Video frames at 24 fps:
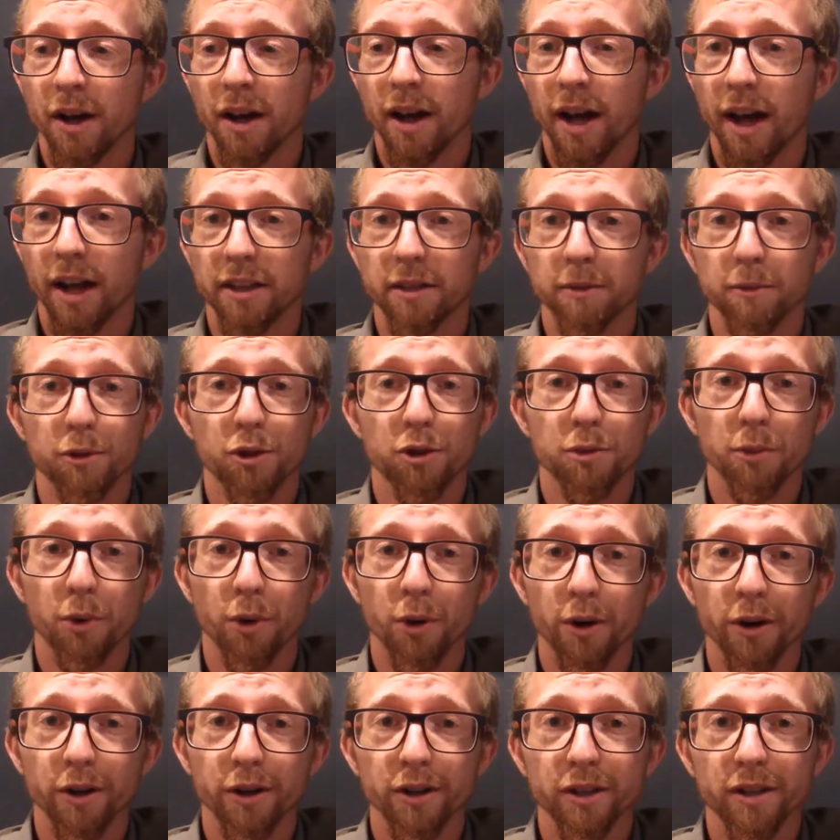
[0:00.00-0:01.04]
had some
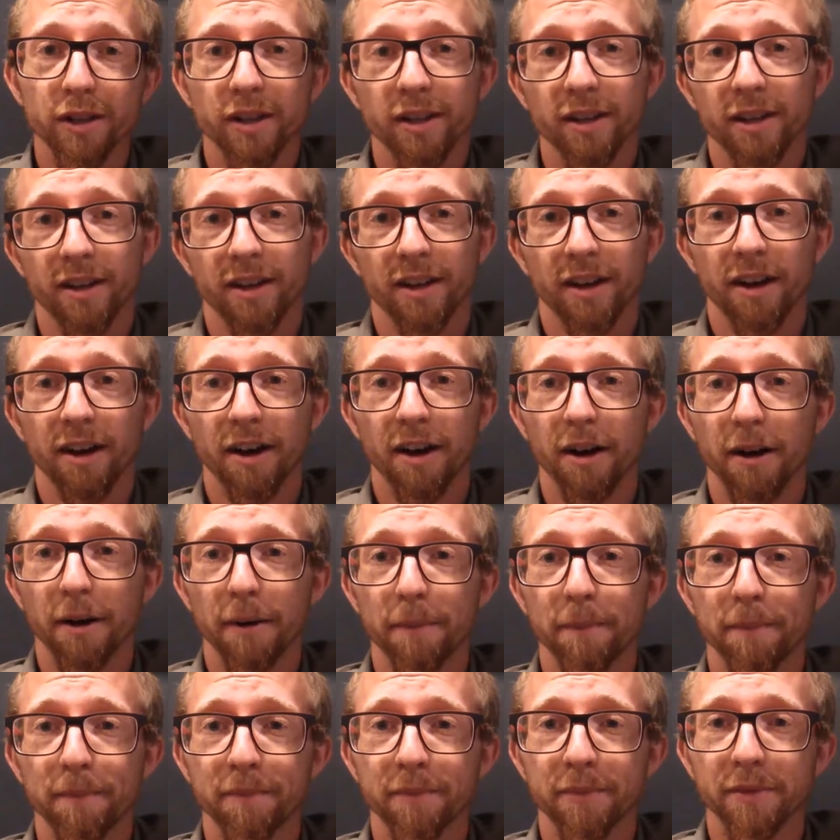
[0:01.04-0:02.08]
s'mores,
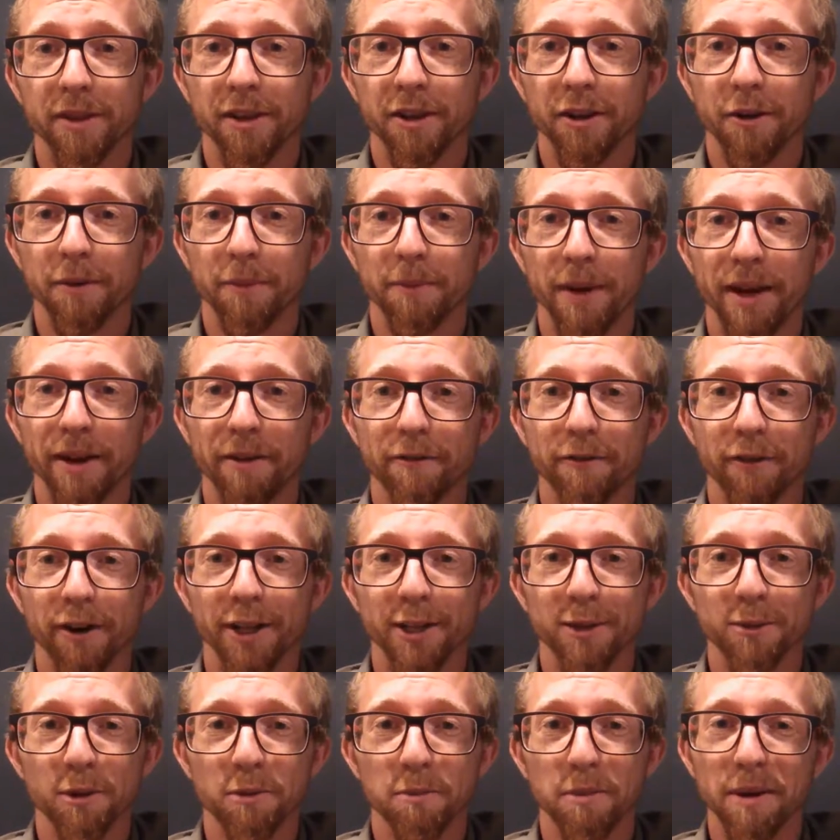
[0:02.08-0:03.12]
you know, made
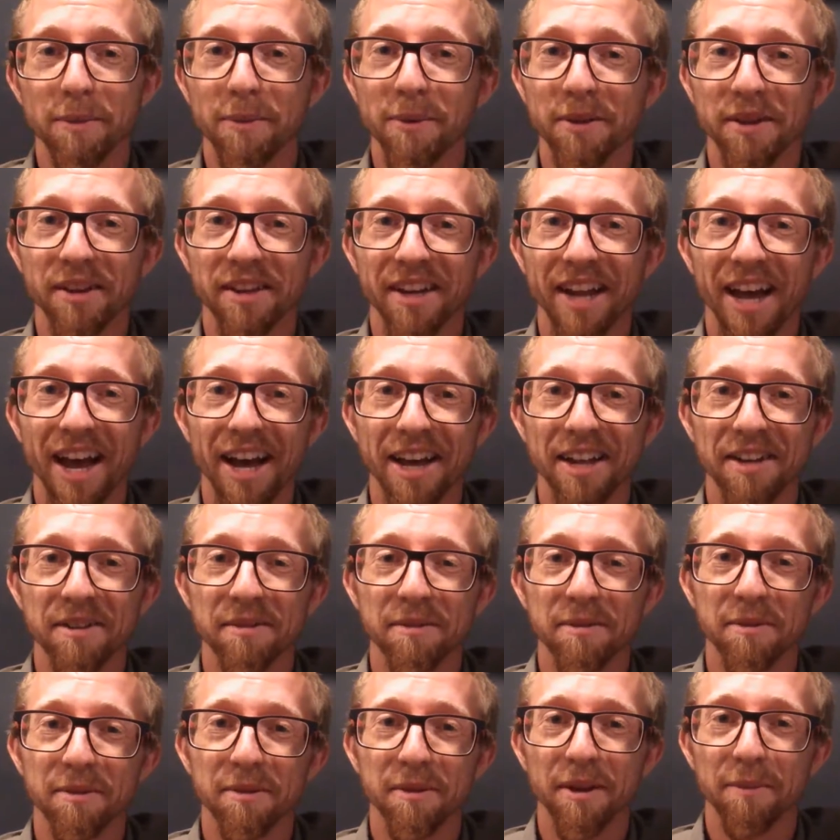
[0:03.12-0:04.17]
friends with people that had
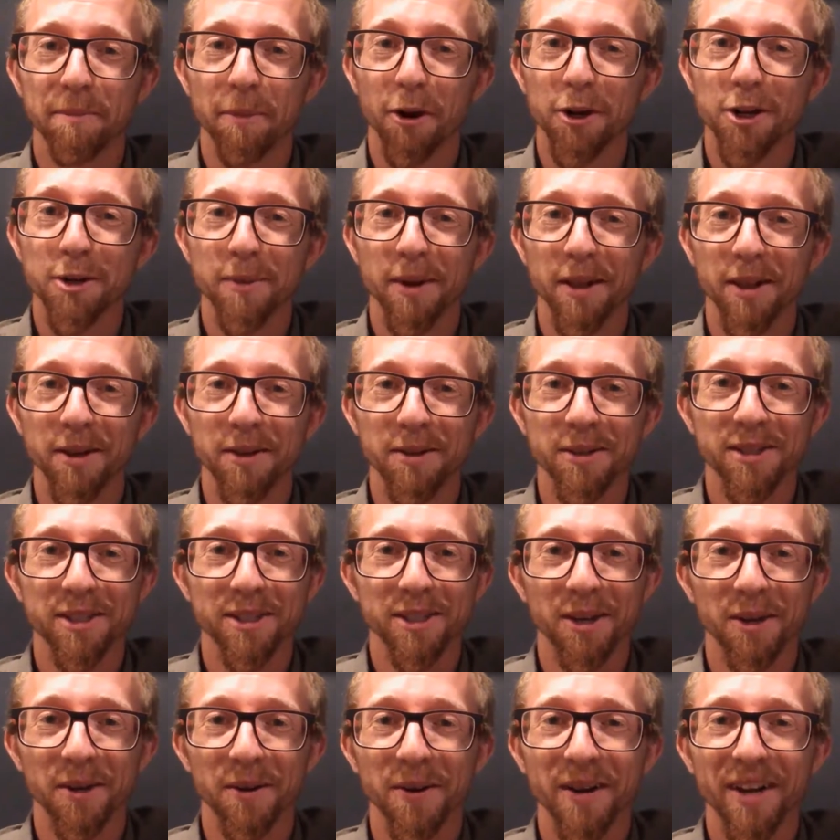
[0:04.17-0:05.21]
marshmallows.
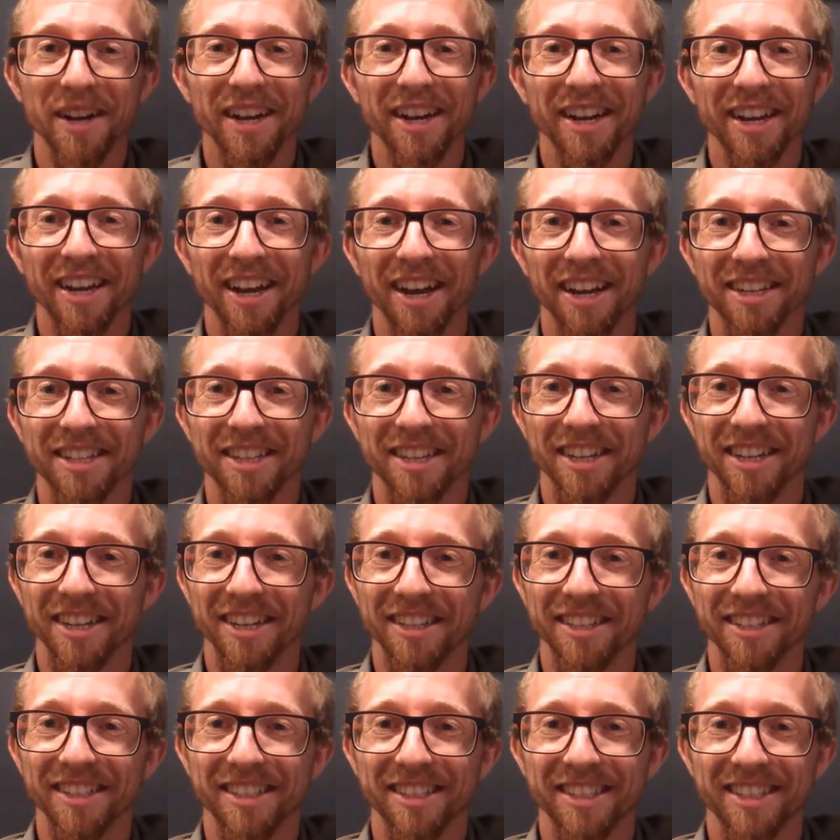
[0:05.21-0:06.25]
So got
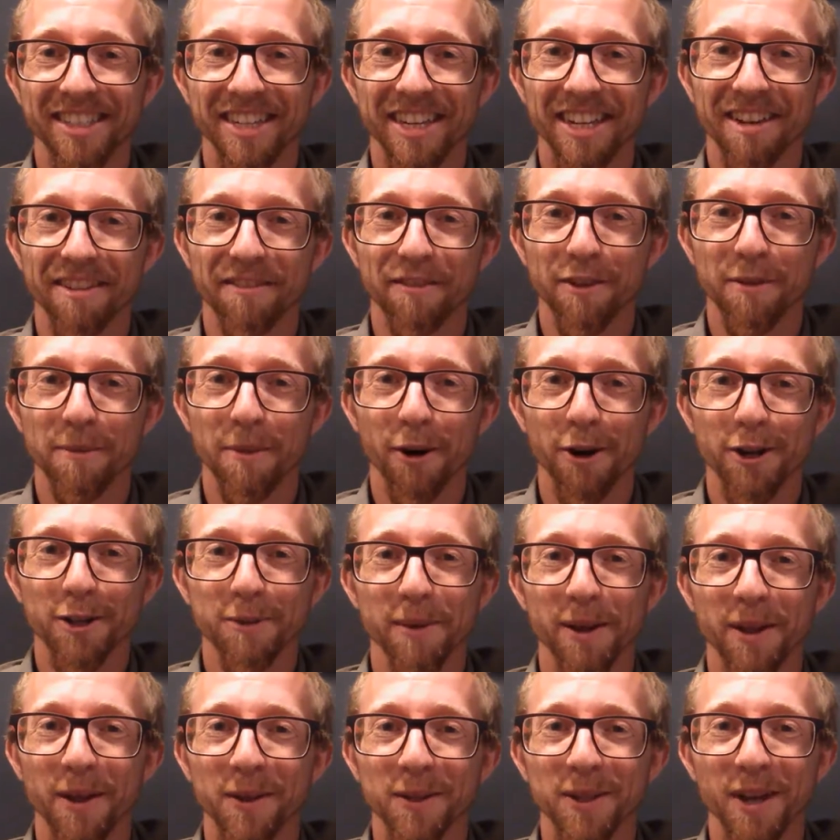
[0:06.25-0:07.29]
to sneak a few
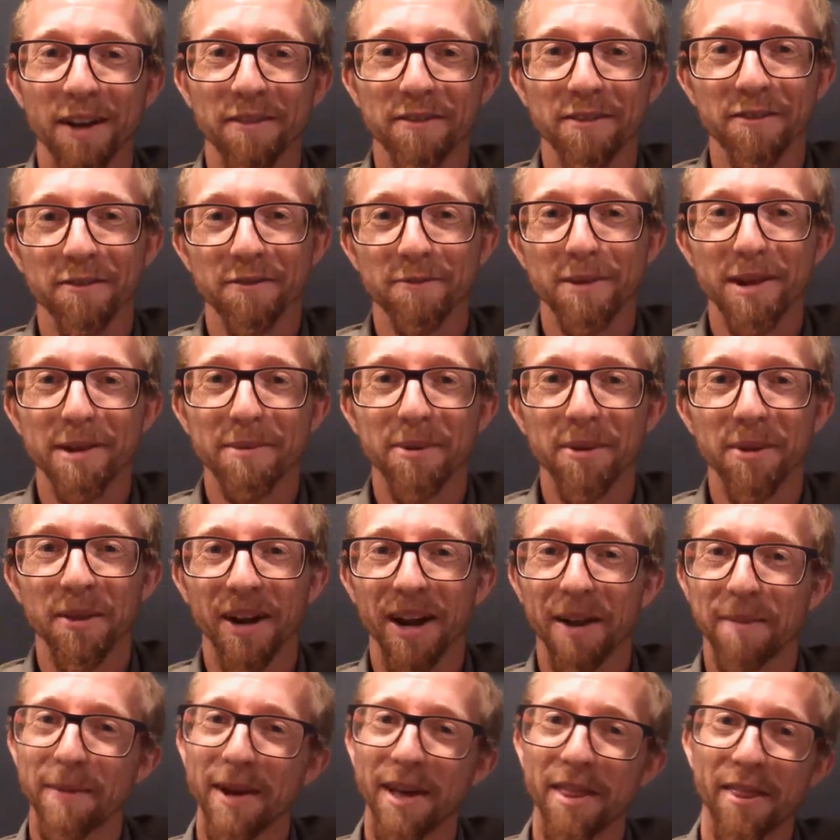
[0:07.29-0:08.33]
marshmallows off of people that
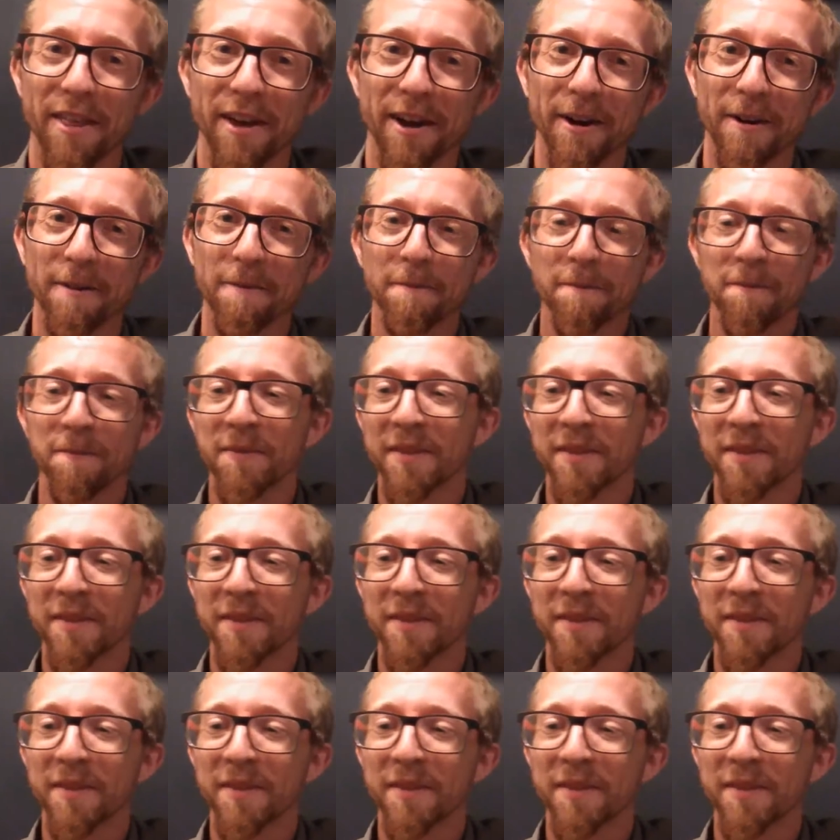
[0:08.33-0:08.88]
I met there.